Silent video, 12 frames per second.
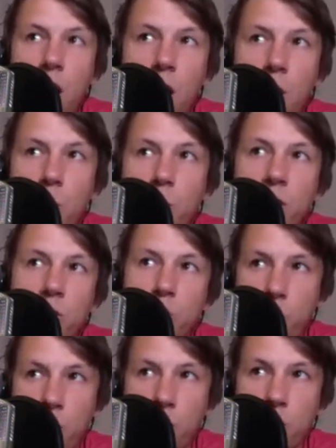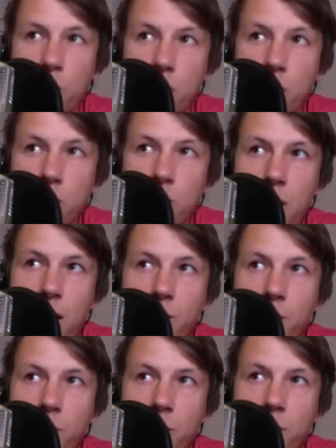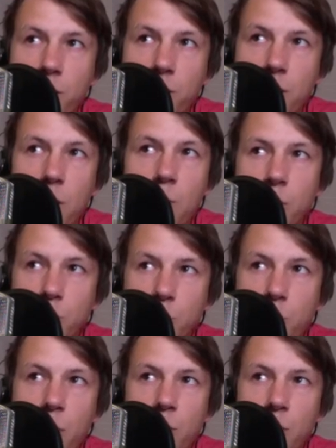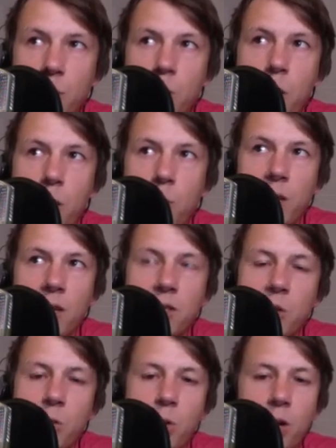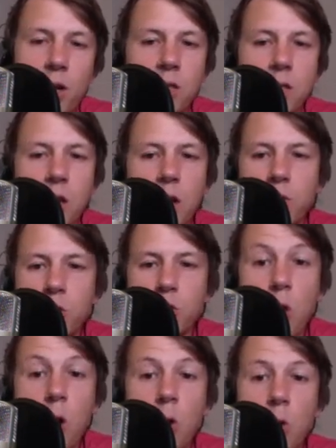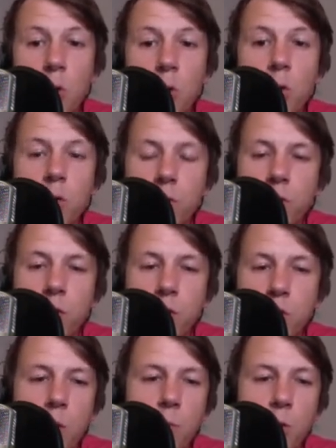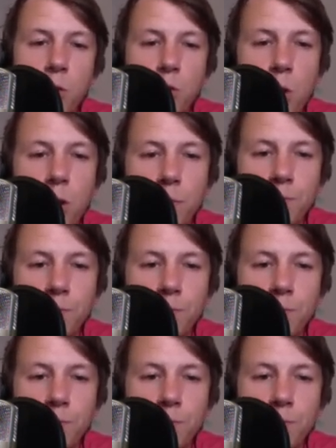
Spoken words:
reintroduction after their numbers plummeted quite a bit. So Horicon's kind of a stronghold for the trumpeter swan.